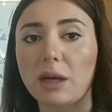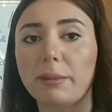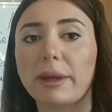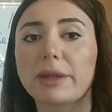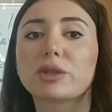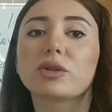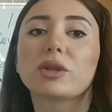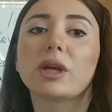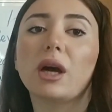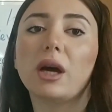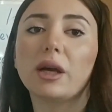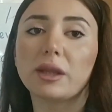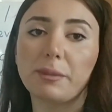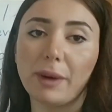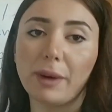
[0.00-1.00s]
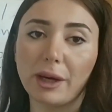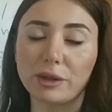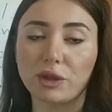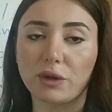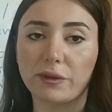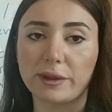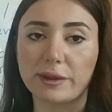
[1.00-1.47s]
but to the other
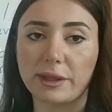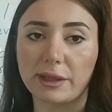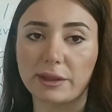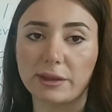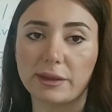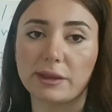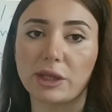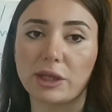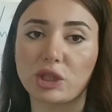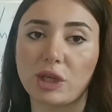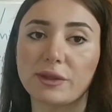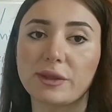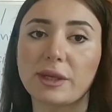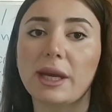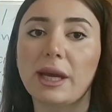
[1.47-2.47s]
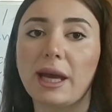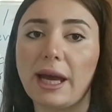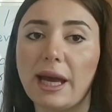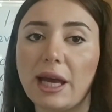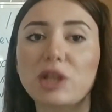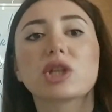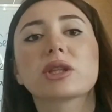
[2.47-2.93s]
part of the sentence, such as
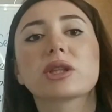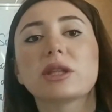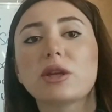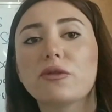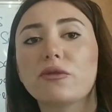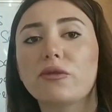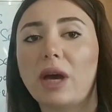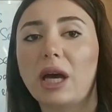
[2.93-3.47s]
adjective,